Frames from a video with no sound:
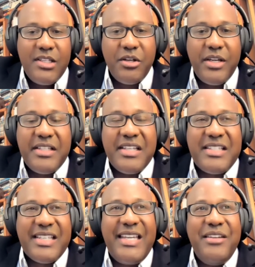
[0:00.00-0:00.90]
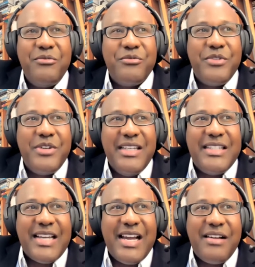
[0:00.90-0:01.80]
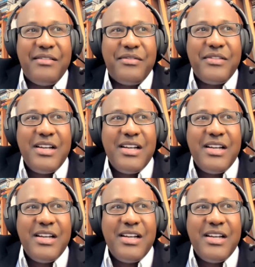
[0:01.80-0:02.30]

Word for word: So it's key really to have